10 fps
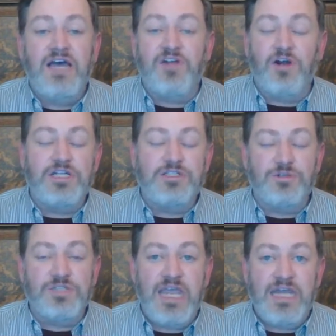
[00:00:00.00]
I've already
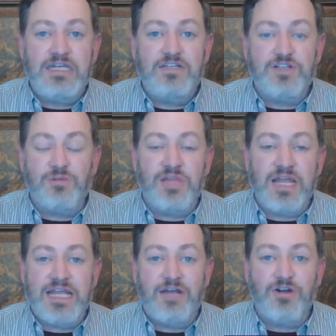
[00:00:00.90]
told Katie to start
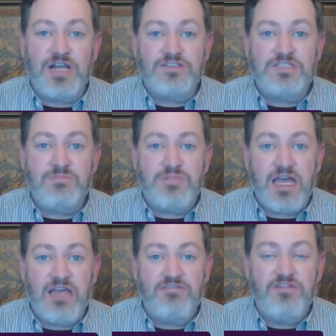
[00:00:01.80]
planning out her next deep
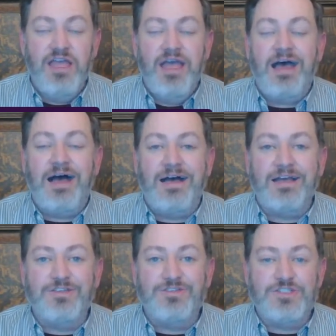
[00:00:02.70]
dive
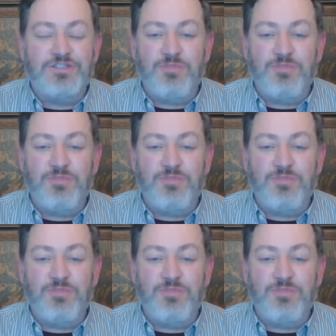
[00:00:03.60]
because she's